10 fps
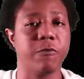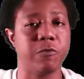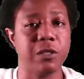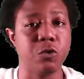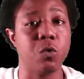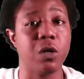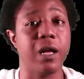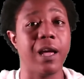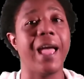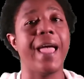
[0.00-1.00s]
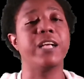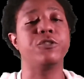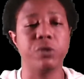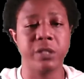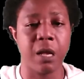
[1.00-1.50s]
do extra
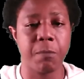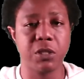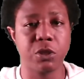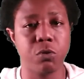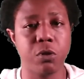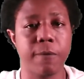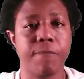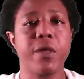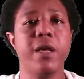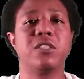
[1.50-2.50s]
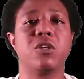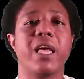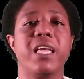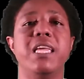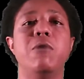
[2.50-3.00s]
damage to it, so that
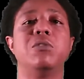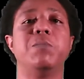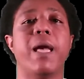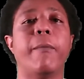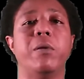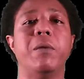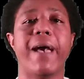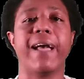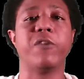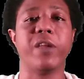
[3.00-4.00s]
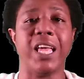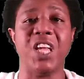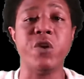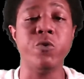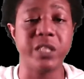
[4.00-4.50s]
he would be able to be back for that
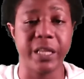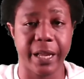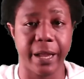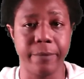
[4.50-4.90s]
Houston game.